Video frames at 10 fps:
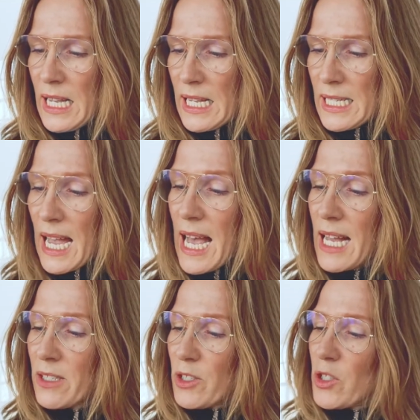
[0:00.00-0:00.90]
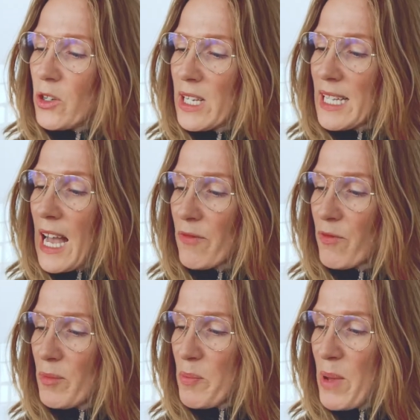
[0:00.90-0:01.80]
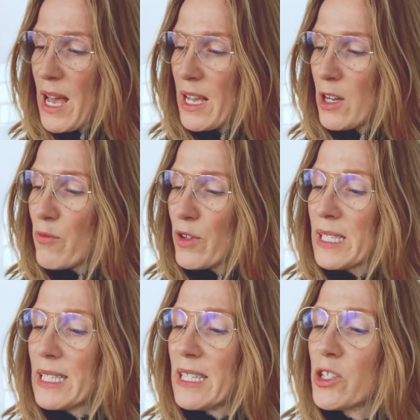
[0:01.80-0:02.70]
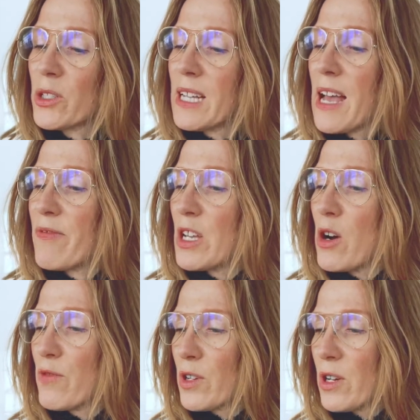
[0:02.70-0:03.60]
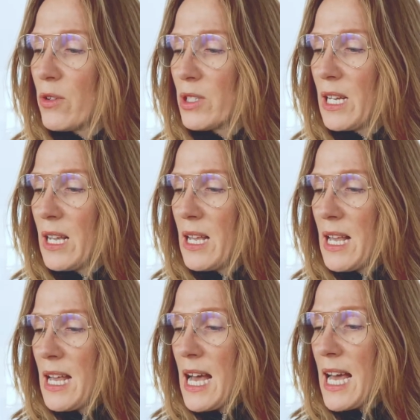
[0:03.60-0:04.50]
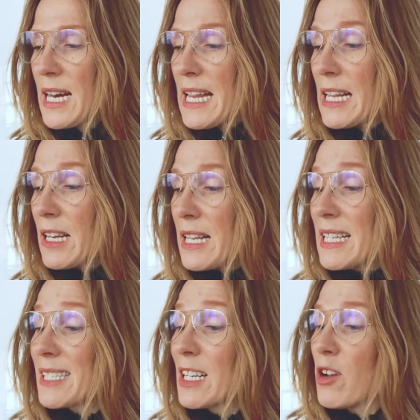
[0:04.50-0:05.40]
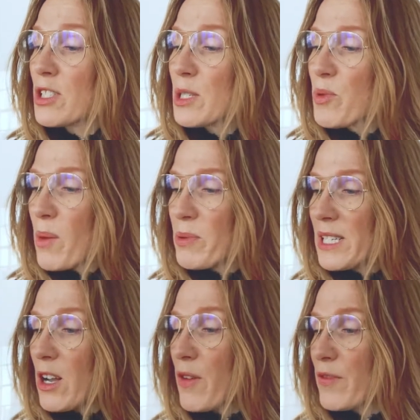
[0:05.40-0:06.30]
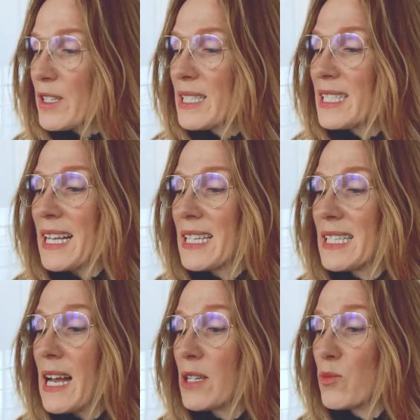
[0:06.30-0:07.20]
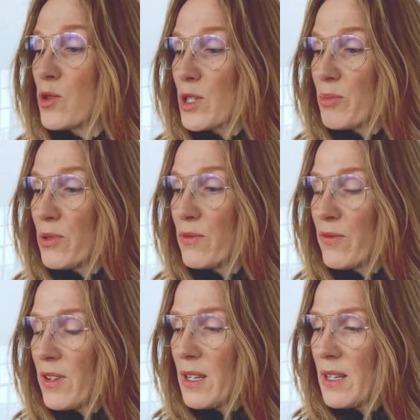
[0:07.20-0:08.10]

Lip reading: His hand took his hat from the peg over his initial heavy overcoat and his lost property office, second-hand waterproof.